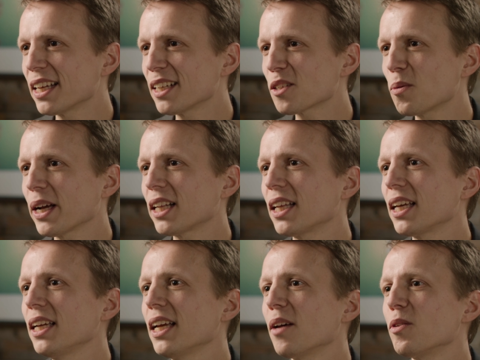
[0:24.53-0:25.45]
things
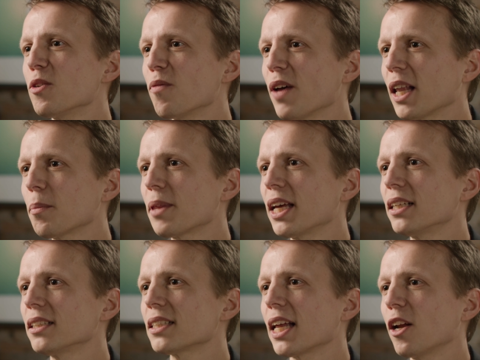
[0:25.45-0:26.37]
quickly, and develop
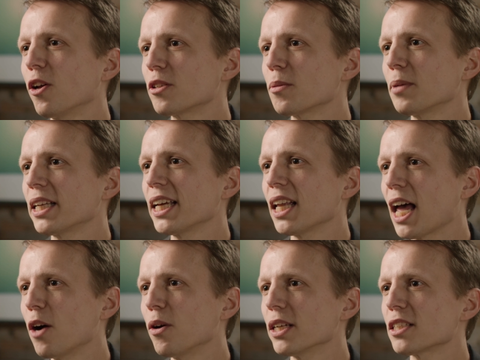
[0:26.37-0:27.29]
things that ultimately
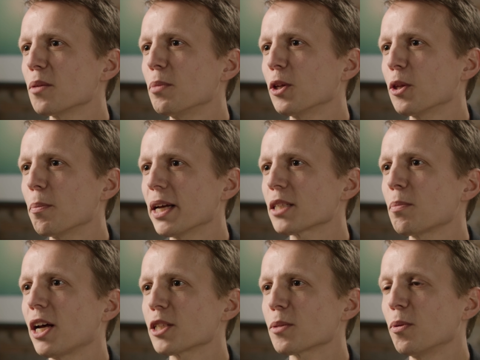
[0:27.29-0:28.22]
allow us to build the best
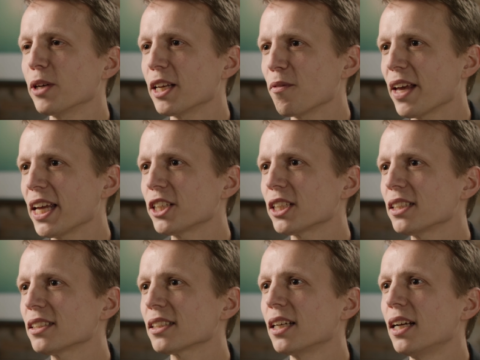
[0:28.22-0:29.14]
possible
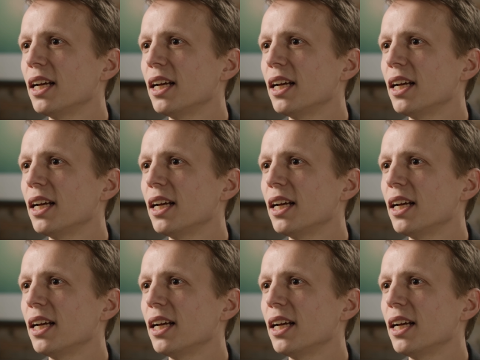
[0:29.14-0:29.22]
innovations.